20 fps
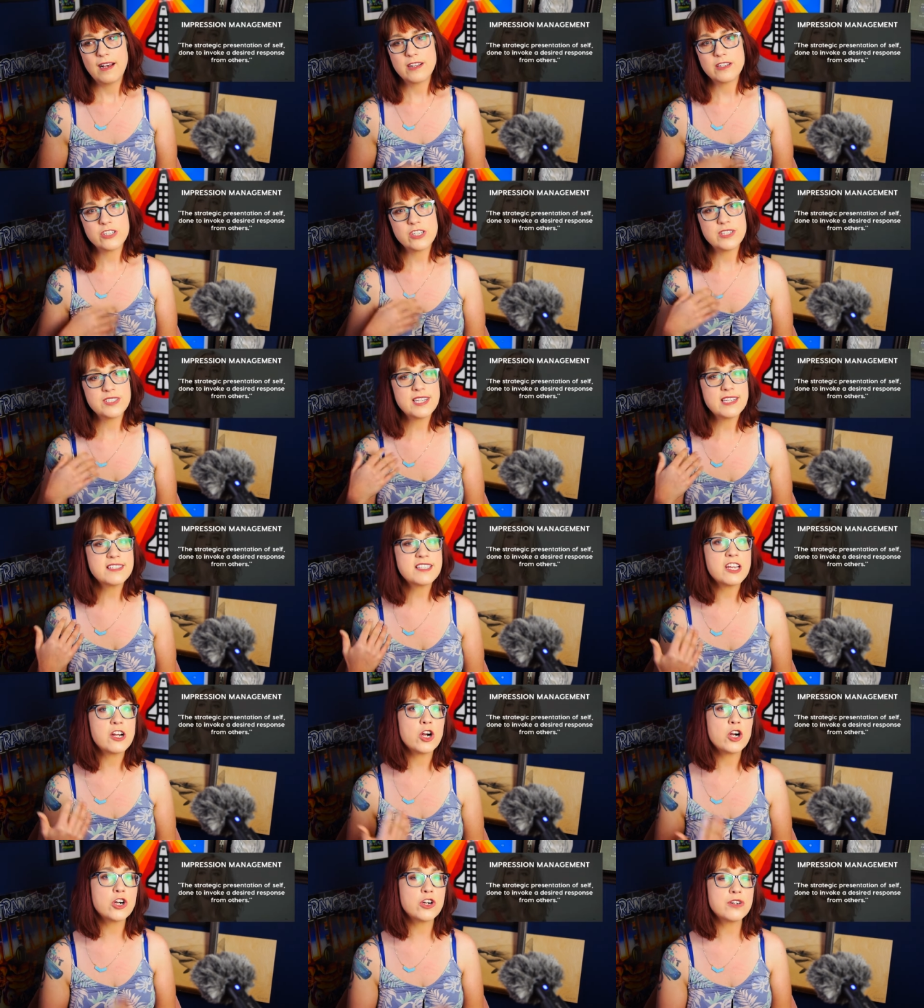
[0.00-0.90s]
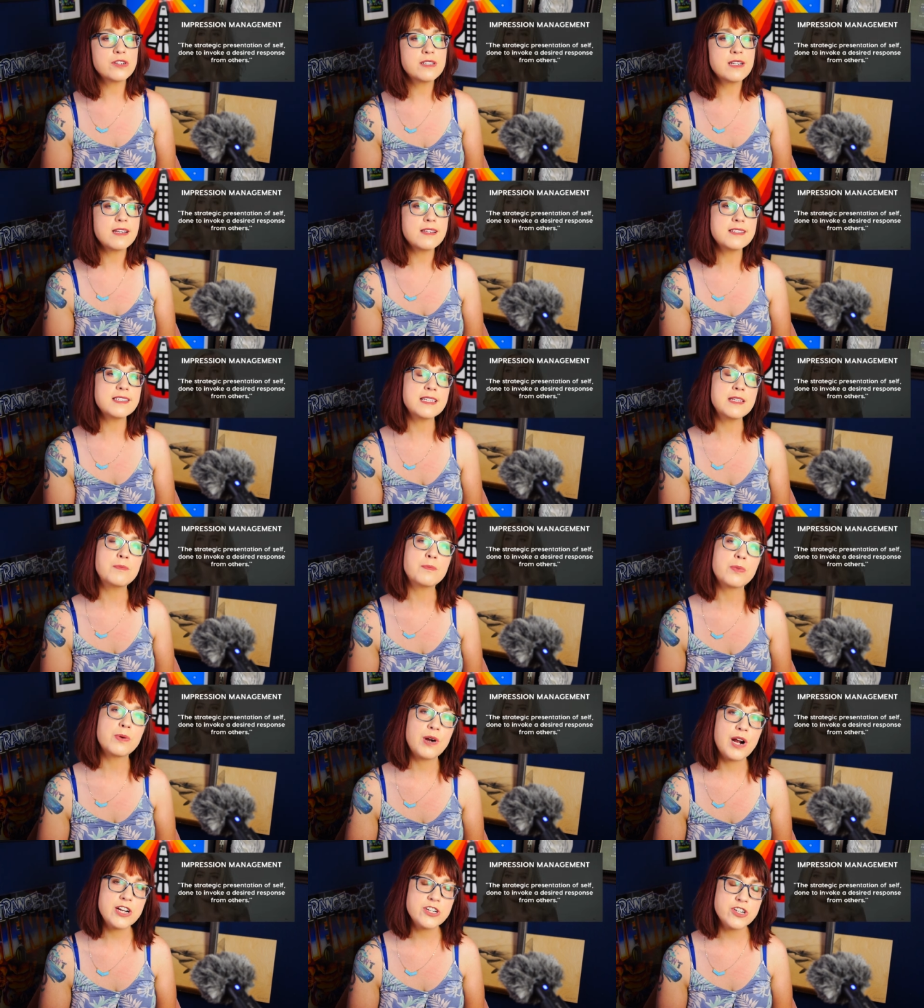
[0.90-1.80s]
She says that Heard does
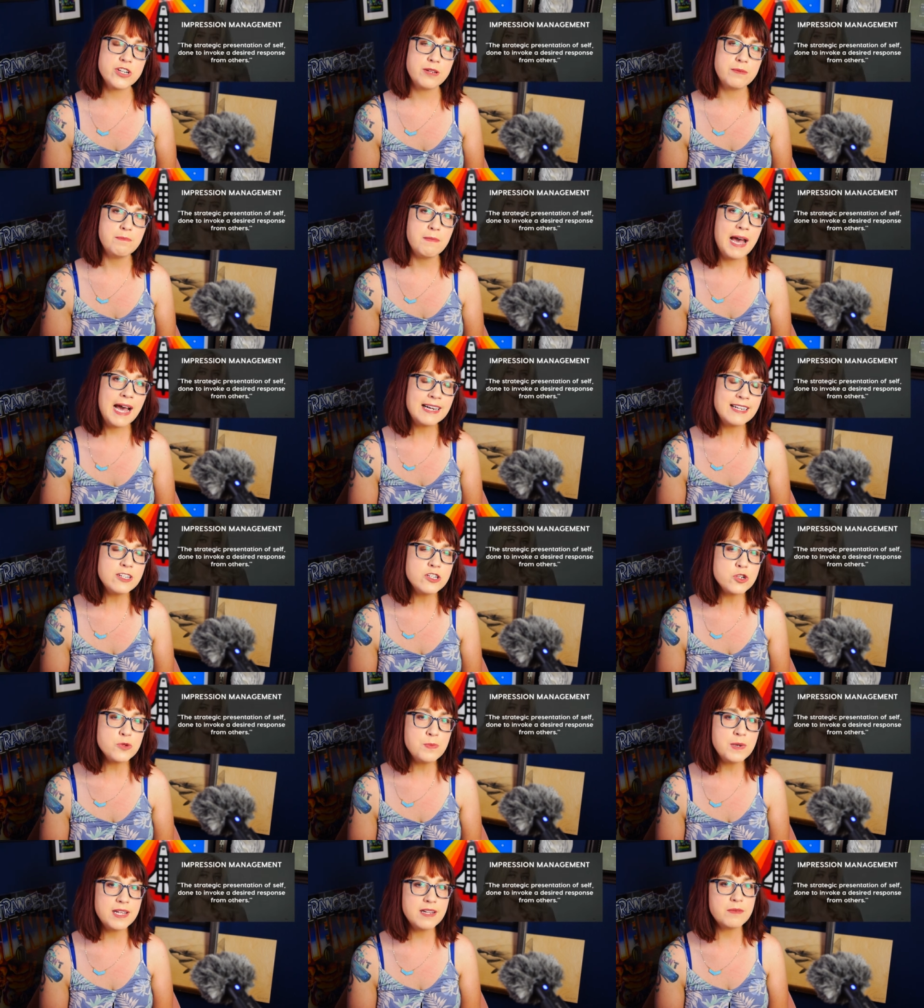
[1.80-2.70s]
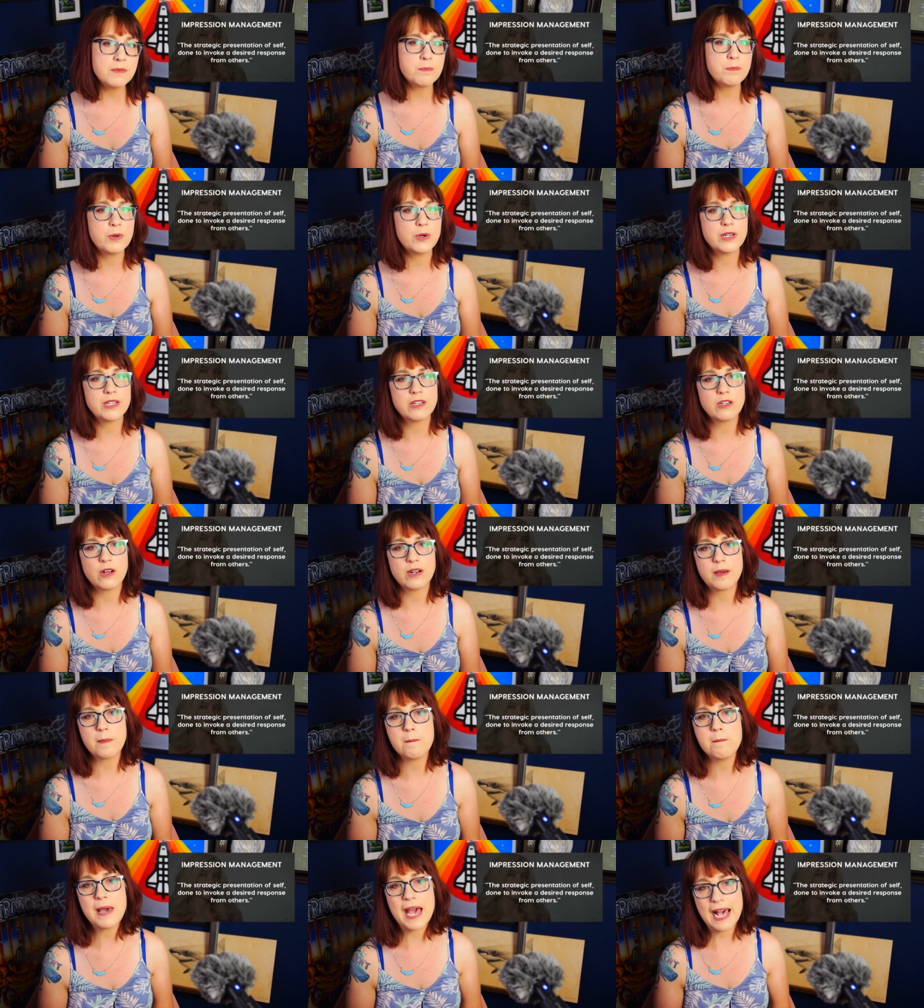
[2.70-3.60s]
impression management, putting on
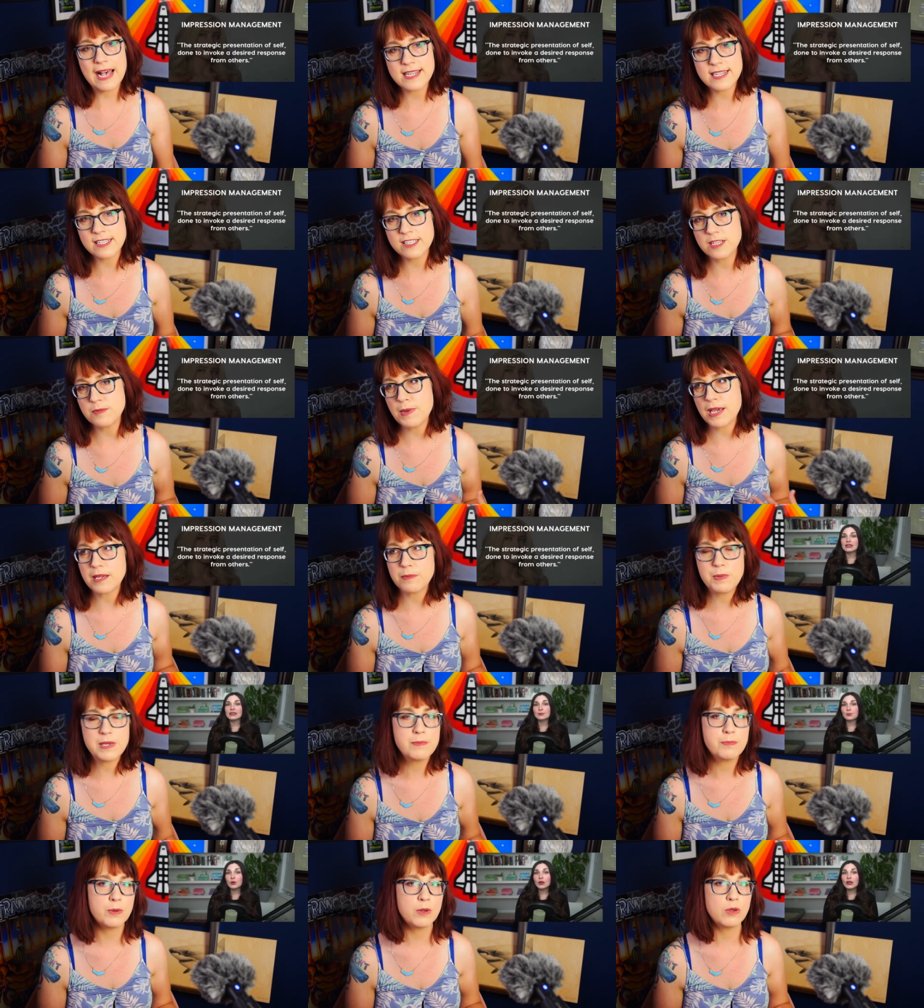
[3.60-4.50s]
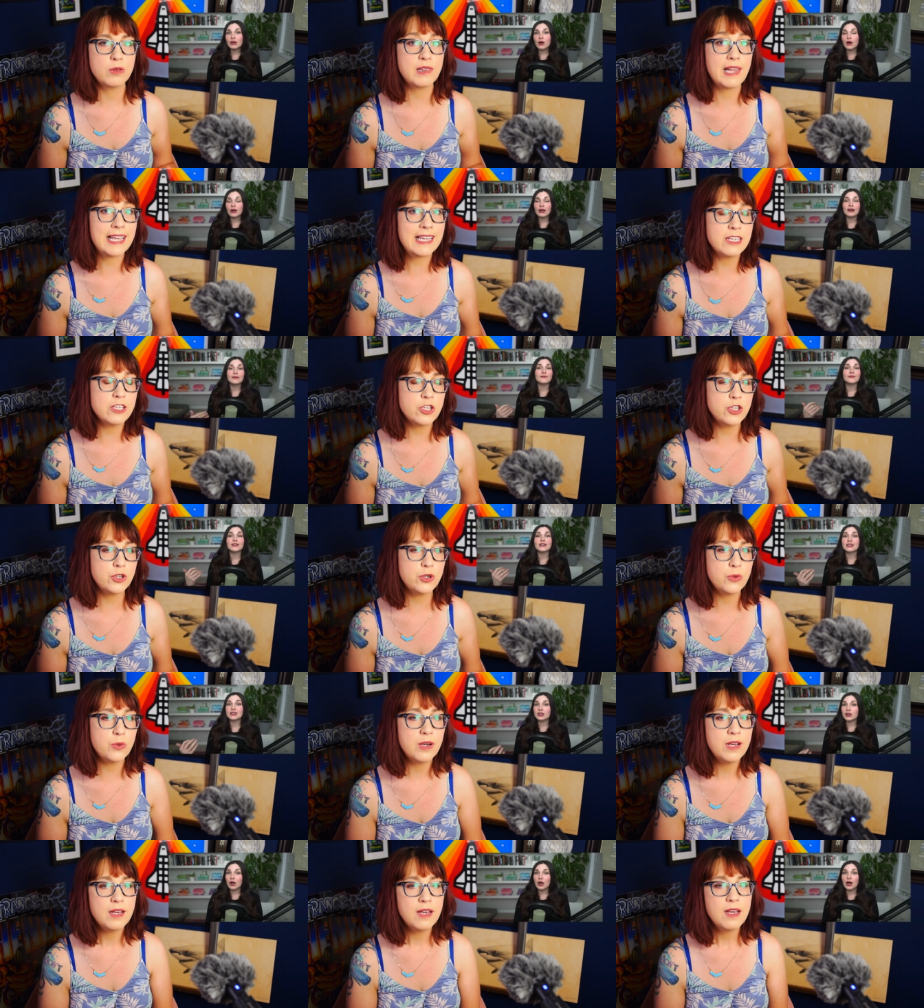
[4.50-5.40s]
a mask to make people like
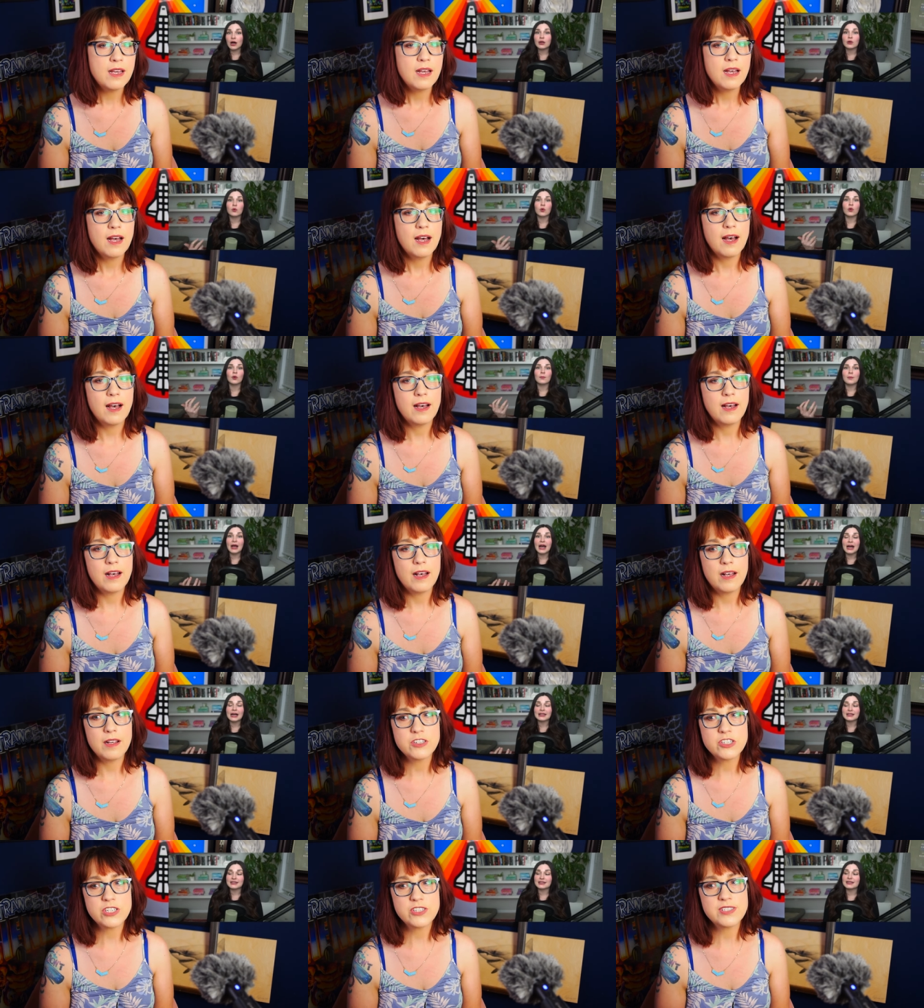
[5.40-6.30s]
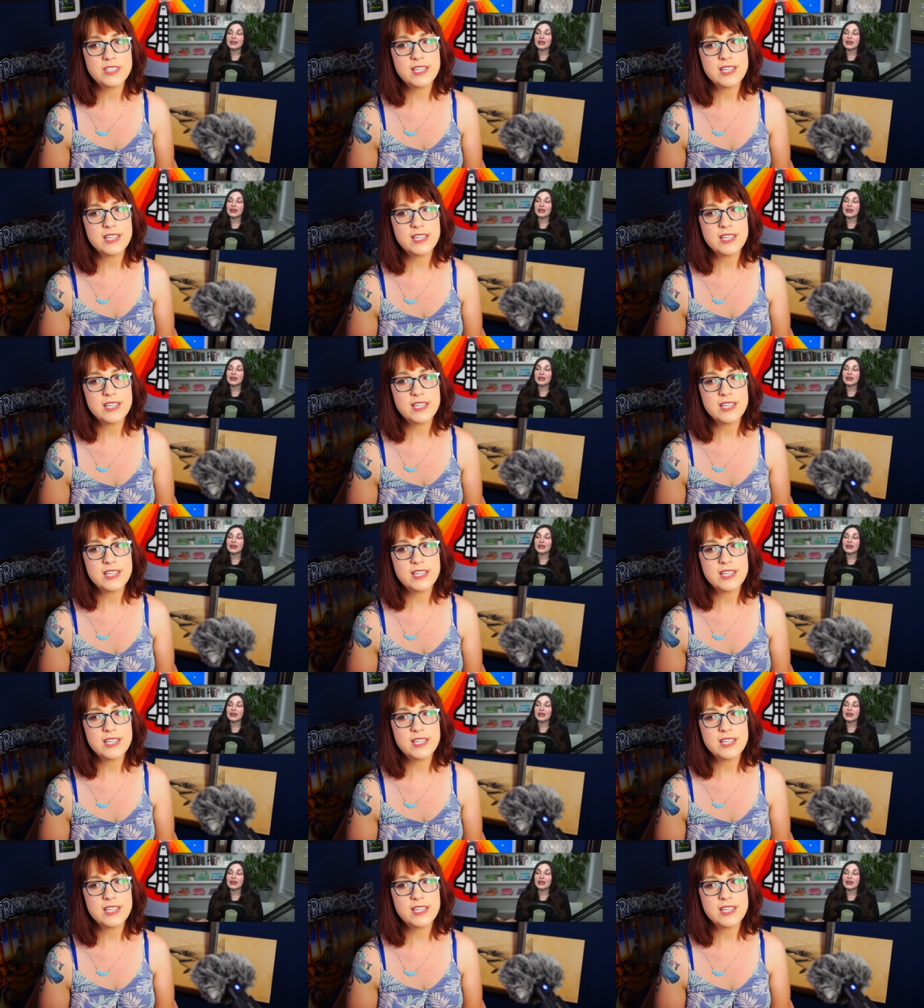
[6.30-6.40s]
you. She